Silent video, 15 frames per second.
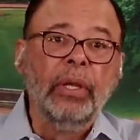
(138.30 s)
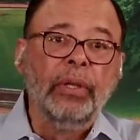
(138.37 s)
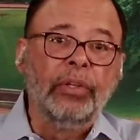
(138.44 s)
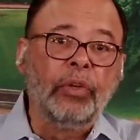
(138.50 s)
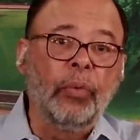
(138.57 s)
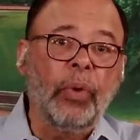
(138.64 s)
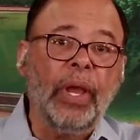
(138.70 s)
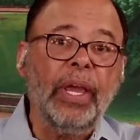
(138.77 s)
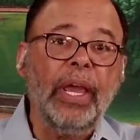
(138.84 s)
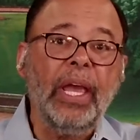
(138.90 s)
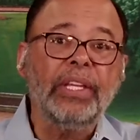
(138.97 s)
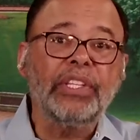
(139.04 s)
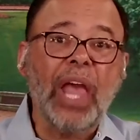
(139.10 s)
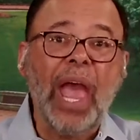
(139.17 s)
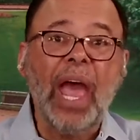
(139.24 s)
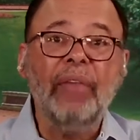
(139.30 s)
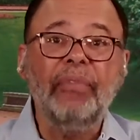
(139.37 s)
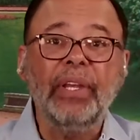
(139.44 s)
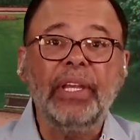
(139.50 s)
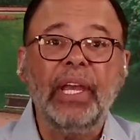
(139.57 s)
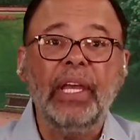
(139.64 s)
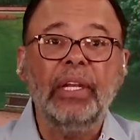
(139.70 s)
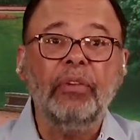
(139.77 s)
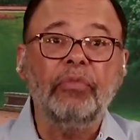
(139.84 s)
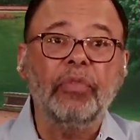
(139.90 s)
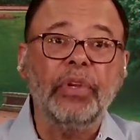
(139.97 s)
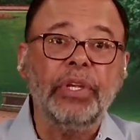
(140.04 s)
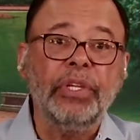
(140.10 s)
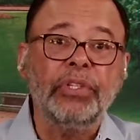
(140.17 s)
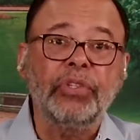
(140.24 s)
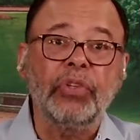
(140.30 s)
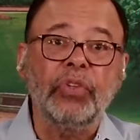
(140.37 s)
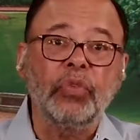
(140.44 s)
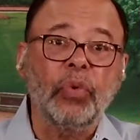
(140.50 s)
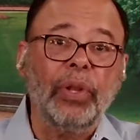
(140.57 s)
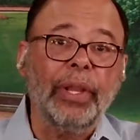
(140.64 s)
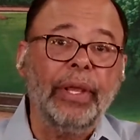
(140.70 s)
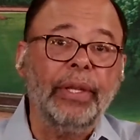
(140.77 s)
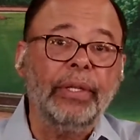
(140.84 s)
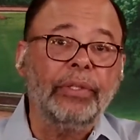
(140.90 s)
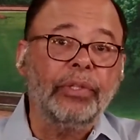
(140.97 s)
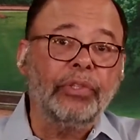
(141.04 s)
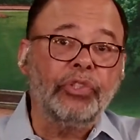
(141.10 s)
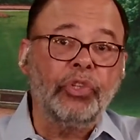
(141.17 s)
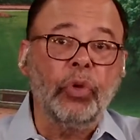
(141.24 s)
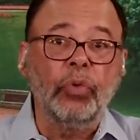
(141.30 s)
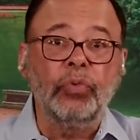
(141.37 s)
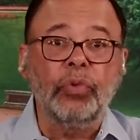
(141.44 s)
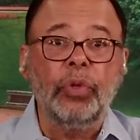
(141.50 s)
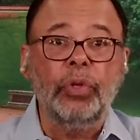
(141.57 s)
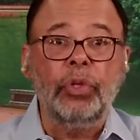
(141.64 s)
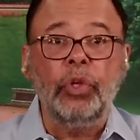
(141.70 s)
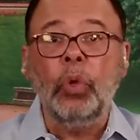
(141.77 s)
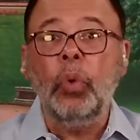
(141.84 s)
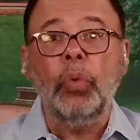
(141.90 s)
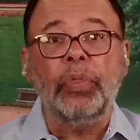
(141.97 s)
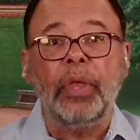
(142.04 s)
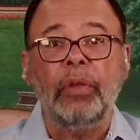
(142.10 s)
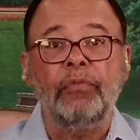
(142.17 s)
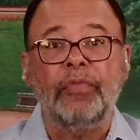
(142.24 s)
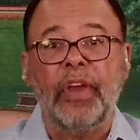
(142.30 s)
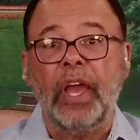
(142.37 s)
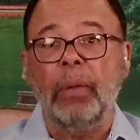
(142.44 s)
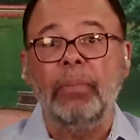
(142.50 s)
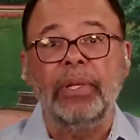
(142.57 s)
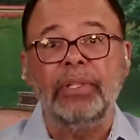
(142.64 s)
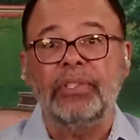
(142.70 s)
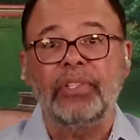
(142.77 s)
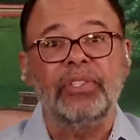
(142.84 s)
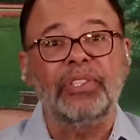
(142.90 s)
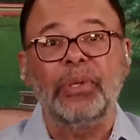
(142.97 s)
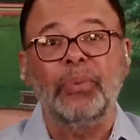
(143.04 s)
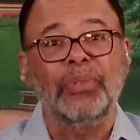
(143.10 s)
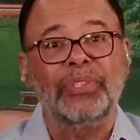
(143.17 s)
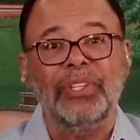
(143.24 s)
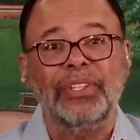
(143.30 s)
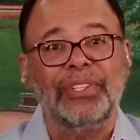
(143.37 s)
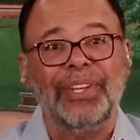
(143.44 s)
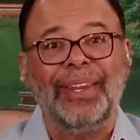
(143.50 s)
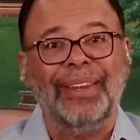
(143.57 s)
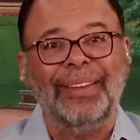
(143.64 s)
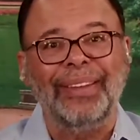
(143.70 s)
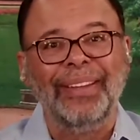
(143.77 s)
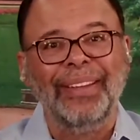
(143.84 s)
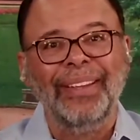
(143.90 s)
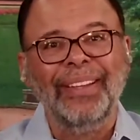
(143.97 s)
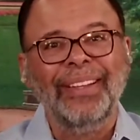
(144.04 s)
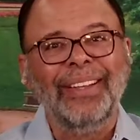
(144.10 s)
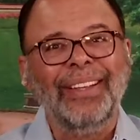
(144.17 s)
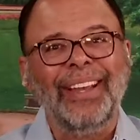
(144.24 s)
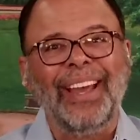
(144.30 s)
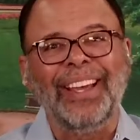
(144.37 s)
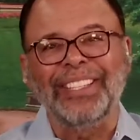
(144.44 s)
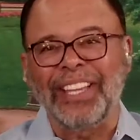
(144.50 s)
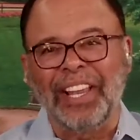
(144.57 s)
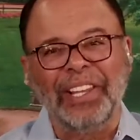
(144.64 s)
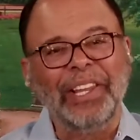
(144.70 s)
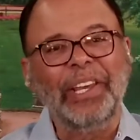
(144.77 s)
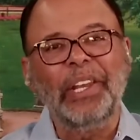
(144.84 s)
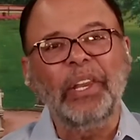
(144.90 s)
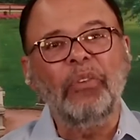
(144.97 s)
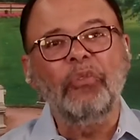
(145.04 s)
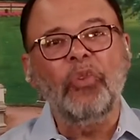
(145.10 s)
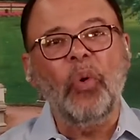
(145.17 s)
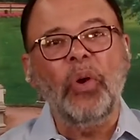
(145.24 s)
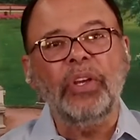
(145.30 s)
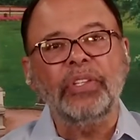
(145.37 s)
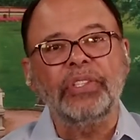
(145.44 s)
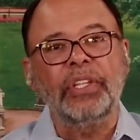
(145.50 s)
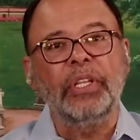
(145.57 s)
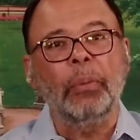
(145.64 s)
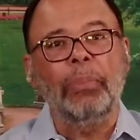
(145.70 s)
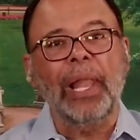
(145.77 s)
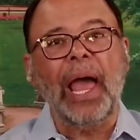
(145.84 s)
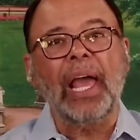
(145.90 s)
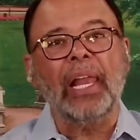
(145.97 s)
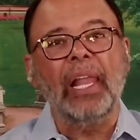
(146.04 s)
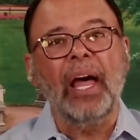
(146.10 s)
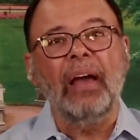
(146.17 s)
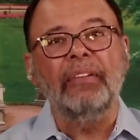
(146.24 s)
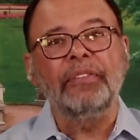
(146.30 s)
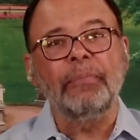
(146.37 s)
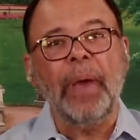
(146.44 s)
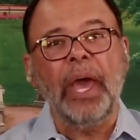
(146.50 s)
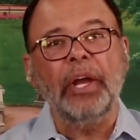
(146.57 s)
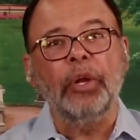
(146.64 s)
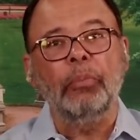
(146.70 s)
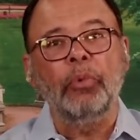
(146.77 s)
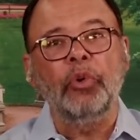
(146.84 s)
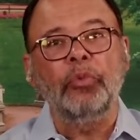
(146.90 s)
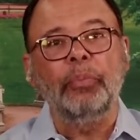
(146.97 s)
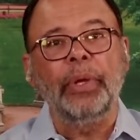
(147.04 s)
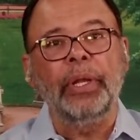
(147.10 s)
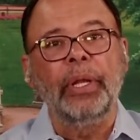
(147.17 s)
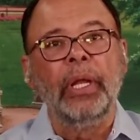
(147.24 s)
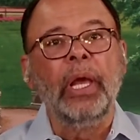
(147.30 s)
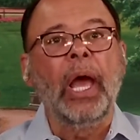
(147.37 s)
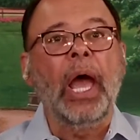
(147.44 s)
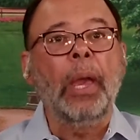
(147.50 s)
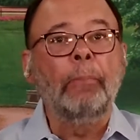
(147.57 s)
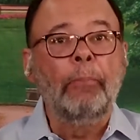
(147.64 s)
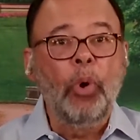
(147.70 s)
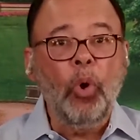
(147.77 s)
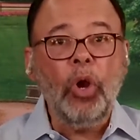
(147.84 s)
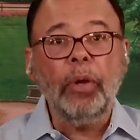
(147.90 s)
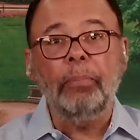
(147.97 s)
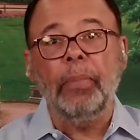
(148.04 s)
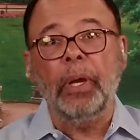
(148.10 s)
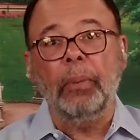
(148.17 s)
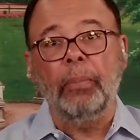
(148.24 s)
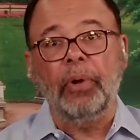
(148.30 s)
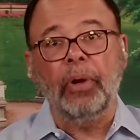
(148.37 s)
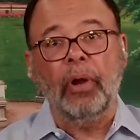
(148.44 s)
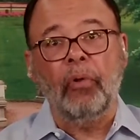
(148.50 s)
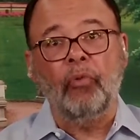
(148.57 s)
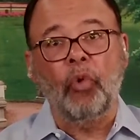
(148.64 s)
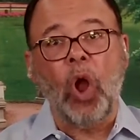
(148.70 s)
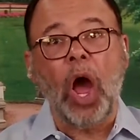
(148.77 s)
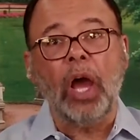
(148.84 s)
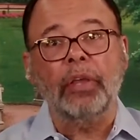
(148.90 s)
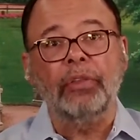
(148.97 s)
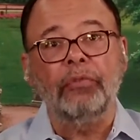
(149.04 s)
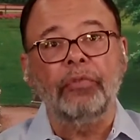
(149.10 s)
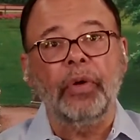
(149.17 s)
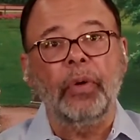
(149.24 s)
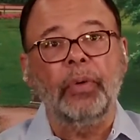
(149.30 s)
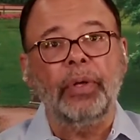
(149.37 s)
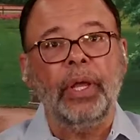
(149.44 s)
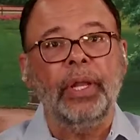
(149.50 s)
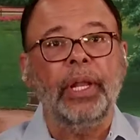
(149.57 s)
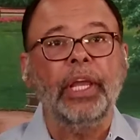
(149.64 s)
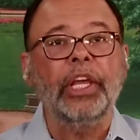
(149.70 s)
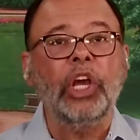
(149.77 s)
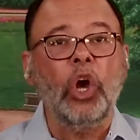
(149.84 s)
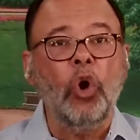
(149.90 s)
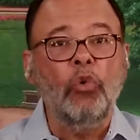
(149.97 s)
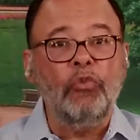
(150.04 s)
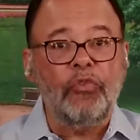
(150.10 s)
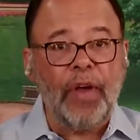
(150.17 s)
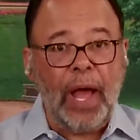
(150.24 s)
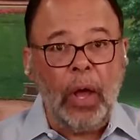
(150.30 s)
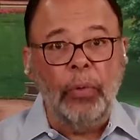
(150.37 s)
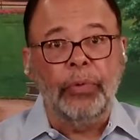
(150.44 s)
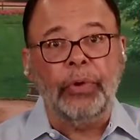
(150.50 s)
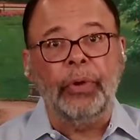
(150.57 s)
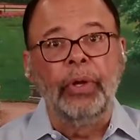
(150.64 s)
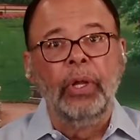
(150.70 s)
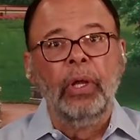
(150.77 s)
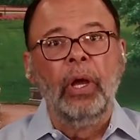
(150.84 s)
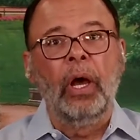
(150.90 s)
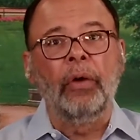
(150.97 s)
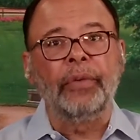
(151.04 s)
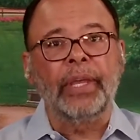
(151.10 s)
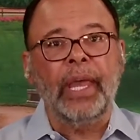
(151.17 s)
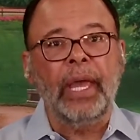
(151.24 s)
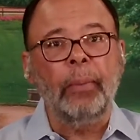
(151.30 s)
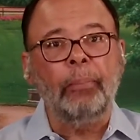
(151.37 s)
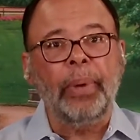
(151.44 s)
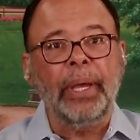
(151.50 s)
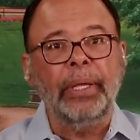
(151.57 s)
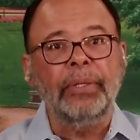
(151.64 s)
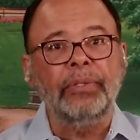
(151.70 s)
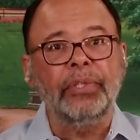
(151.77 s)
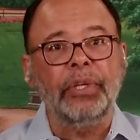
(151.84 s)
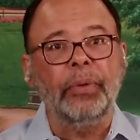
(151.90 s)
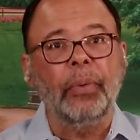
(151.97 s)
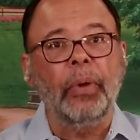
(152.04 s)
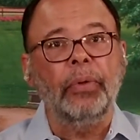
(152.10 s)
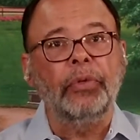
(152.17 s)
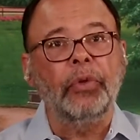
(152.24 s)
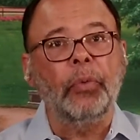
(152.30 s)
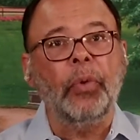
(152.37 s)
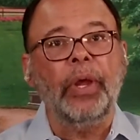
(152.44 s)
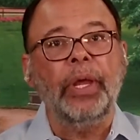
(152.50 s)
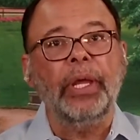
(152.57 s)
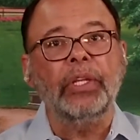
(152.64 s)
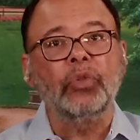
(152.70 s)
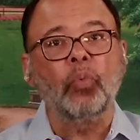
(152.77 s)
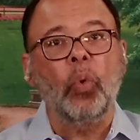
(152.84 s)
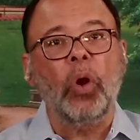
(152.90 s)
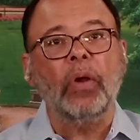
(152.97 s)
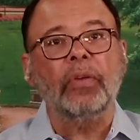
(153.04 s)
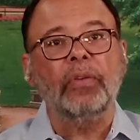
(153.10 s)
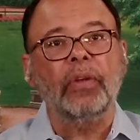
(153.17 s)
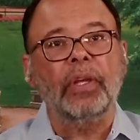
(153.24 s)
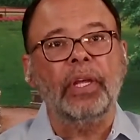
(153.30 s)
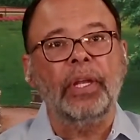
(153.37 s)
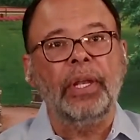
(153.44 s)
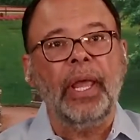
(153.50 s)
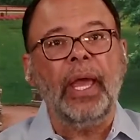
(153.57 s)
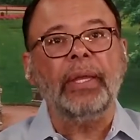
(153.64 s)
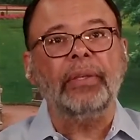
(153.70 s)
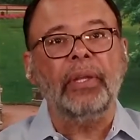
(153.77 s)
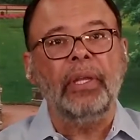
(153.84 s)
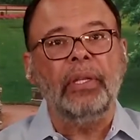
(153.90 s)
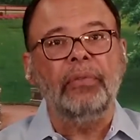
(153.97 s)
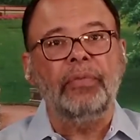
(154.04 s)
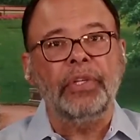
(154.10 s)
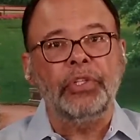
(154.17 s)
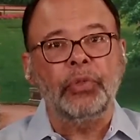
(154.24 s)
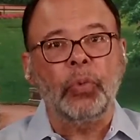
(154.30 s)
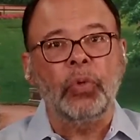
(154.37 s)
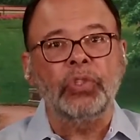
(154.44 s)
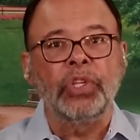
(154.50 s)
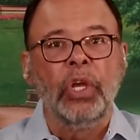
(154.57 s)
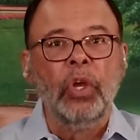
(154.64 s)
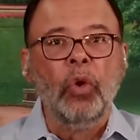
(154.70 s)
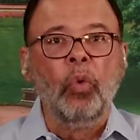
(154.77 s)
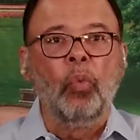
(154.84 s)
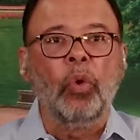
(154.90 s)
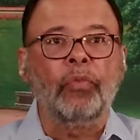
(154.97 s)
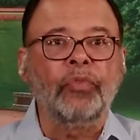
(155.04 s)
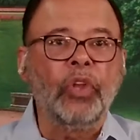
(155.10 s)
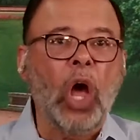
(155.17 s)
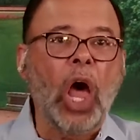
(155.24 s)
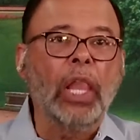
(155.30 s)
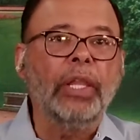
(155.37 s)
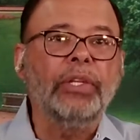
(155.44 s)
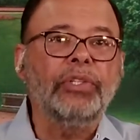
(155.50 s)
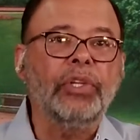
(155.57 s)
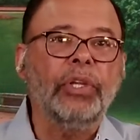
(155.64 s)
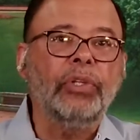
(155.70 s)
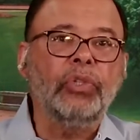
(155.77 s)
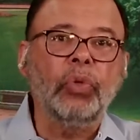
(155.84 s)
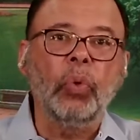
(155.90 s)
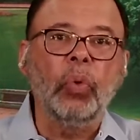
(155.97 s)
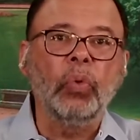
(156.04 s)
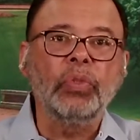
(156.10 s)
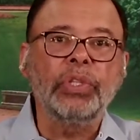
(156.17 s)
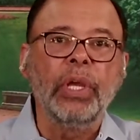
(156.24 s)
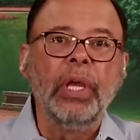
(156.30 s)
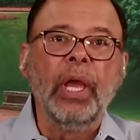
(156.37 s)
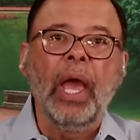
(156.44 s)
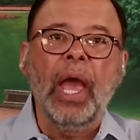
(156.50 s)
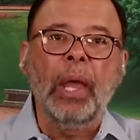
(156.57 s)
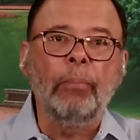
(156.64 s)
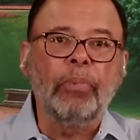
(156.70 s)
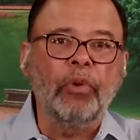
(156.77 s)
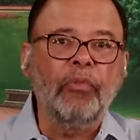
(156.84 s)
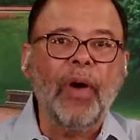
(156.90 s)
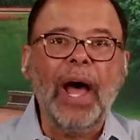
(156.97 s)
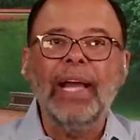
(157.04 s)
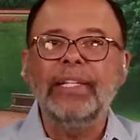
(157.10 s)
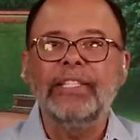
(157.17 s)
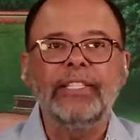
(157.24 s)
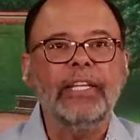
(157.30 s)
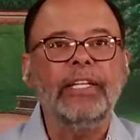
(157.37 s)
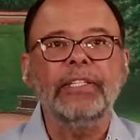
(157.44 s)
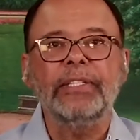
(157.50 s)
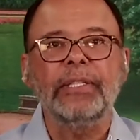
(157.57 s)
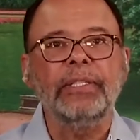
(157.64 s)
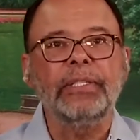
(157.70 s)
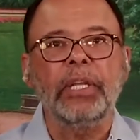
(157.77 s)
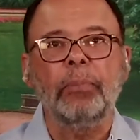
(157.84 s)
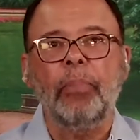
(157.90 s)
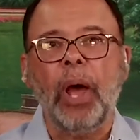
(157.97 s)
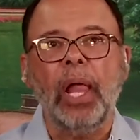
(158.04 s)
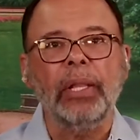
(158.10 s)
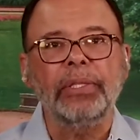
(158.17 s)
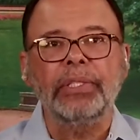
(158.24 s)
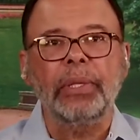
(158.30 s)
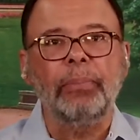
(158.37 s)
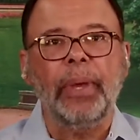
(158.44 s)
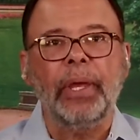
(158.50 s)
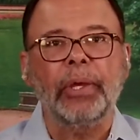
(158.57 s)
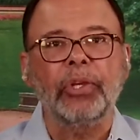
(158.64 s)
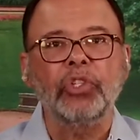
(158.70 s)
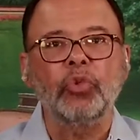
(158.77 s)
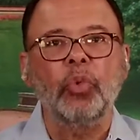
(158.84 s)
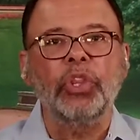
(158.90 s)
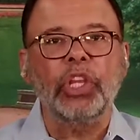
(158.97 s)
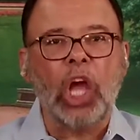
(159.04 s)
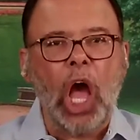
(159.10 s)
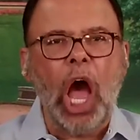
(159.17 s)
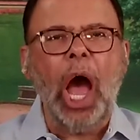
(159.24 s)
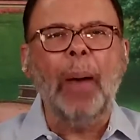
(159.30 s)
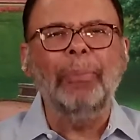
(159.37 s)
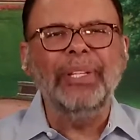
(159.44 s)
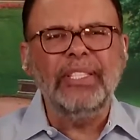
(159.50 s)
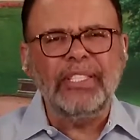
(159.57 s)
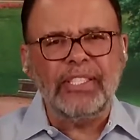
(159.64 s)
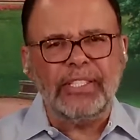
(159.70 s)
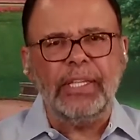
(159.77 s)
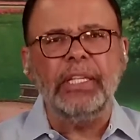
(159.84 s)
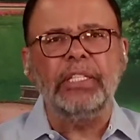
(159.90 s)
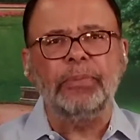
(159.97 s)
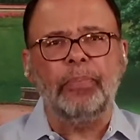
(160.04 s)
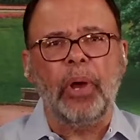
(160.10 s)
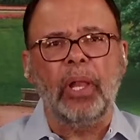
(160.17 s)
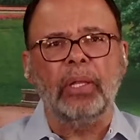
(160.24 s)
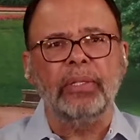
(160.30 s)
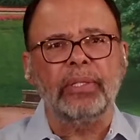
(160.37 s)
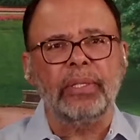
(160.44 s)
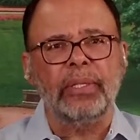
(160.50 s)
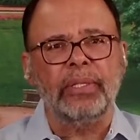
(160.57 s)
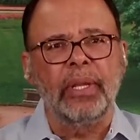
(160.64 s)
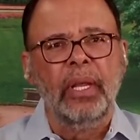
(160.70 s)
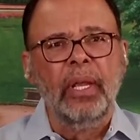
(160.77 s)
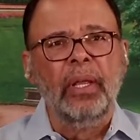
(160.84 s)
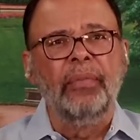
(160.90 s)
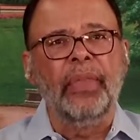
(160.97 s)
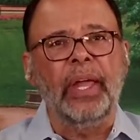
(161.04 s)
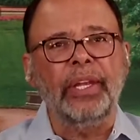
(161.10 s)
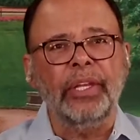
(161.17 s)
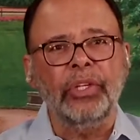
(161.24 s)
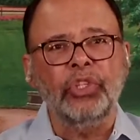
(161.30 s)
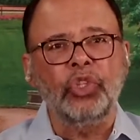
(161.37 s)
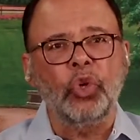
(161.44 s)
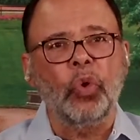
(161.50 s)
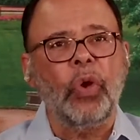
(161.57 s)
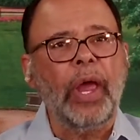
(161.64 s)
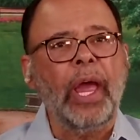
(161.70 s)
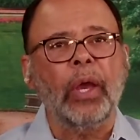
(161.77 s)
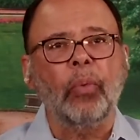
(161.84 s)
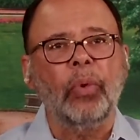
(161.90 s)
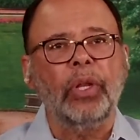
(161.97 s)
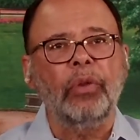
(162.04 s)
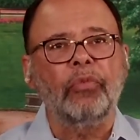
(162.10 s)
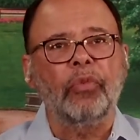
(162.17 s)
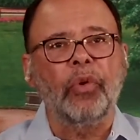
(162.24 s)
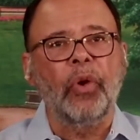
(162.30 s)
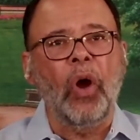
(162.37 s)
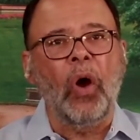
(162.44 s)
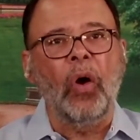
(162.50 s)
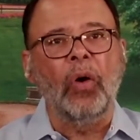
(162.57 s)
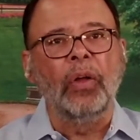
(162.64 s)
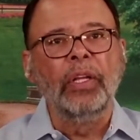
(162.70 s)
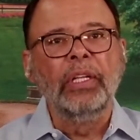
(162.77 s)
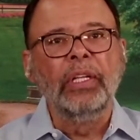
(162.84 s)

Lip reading: DeRay has advocated for issues related to children, youth, and families since he was a teen. As a leading voice in the Black Lives Matter movement, a board member of Rock the Vote, and a co-founder of Campaign Zero, DeRay has worked to connect individuals with knowledge and tools and provide citizens and policymakers with common sense policies that ensure equity for all.